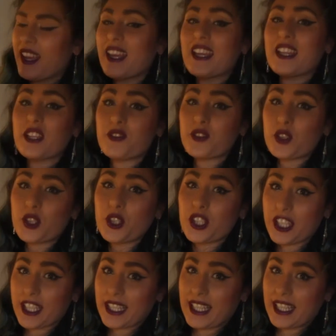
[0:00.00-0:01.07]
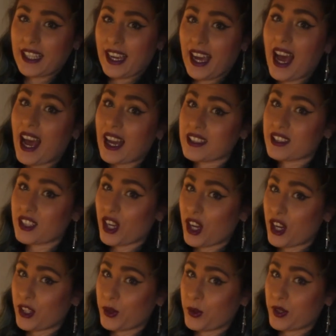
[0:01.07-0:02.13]
And if your cooking liquor has
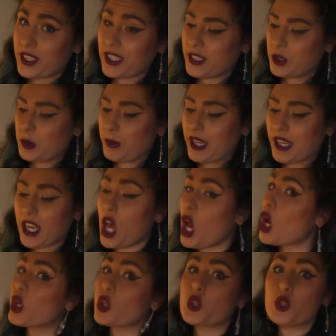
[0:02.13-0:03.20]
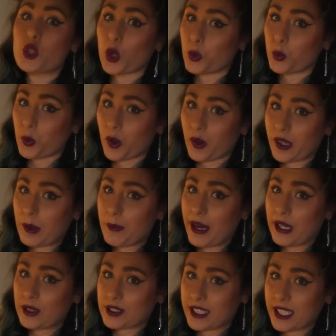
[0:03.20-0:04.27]
curdled a little bit, don't worry
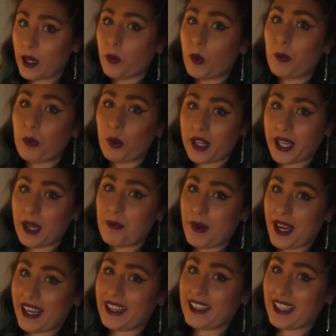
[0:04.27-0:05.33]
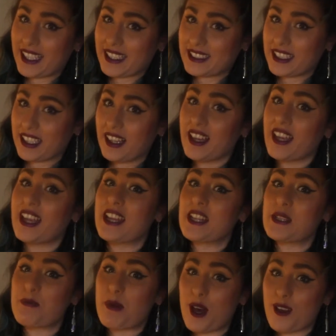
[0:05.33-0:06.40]
about it, we'll bring it back later.
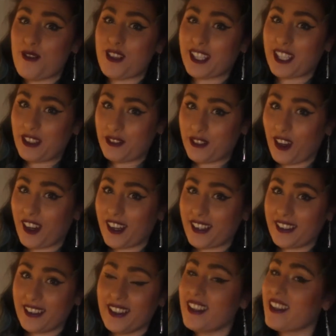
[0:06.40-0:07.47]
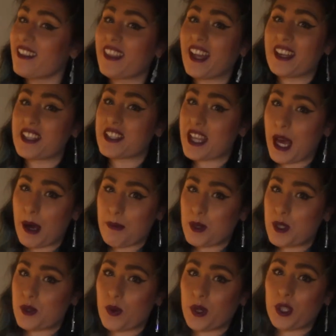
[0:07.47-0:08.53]
It's perfectly fine. That just
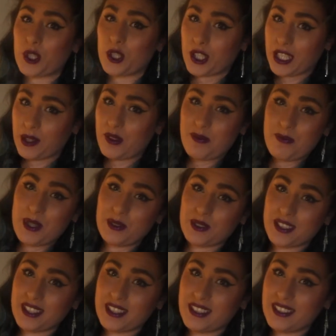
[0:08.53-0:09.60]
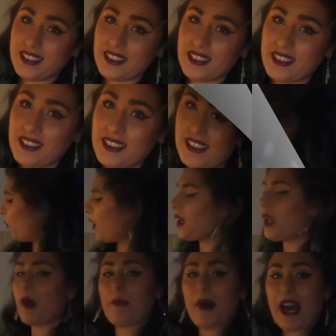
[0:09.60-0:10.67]
happens when you're cooking with milk. While
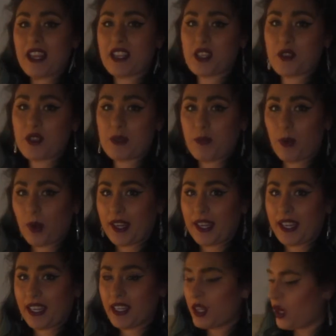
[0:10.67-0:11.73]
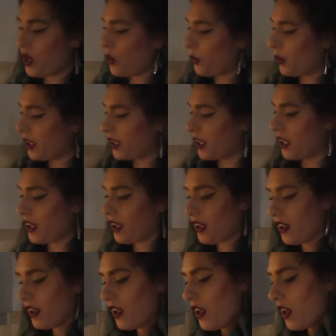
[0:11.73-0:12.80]
our pasta is boiling, we're gonna
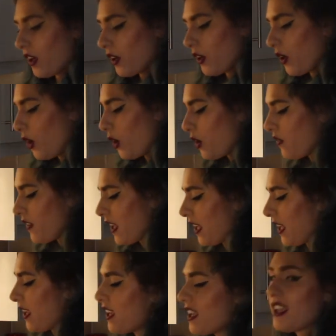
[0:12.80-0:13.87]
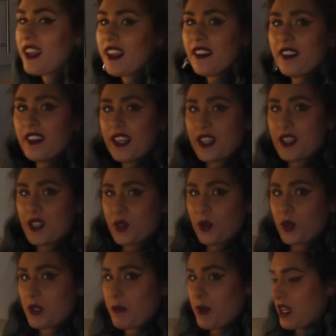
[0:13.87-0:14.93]
go over here in this
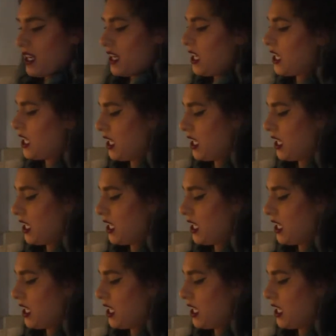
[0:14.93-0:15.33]
saucepan